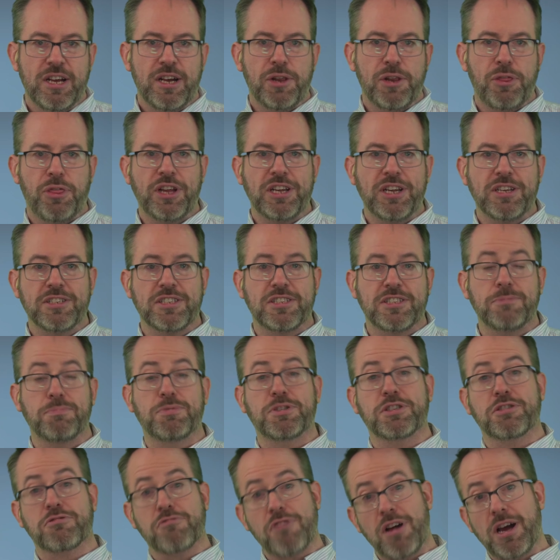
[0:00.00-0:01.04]
and think that
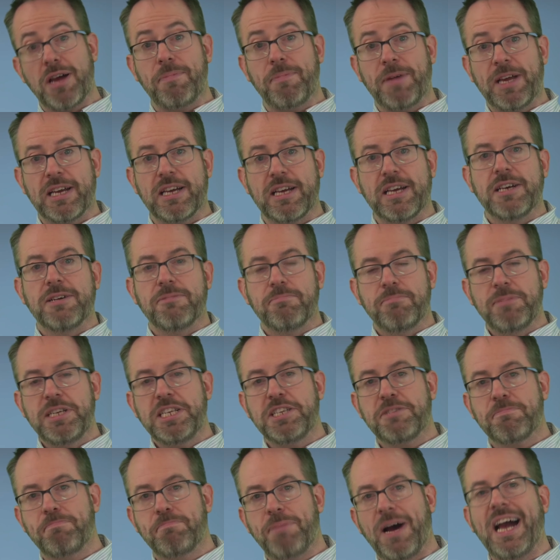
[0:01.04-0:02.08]
subscribing
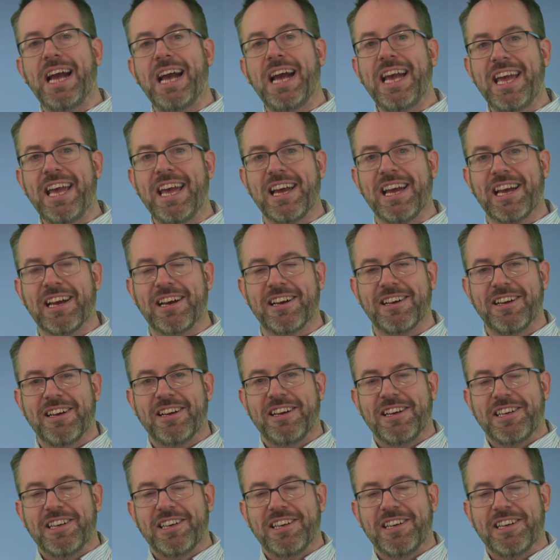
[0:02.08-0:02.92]
means paying.